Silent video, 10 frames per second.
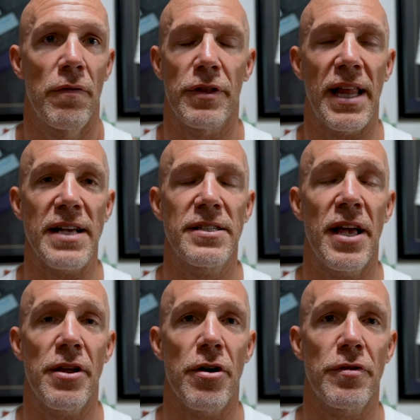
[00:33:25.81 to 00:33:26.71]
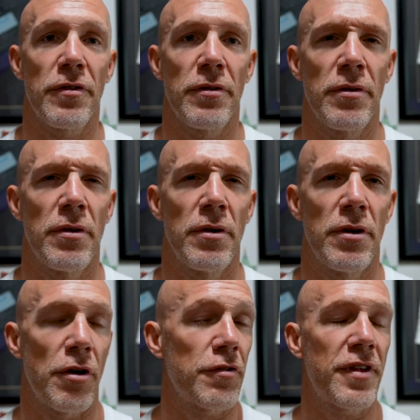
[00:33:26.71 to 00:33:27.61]
for the last 10 years?
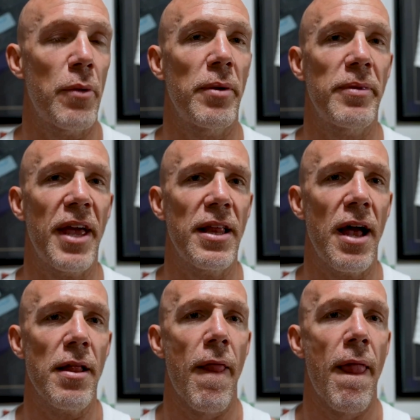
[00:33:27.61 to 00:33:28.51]
You understand what I'm getting at?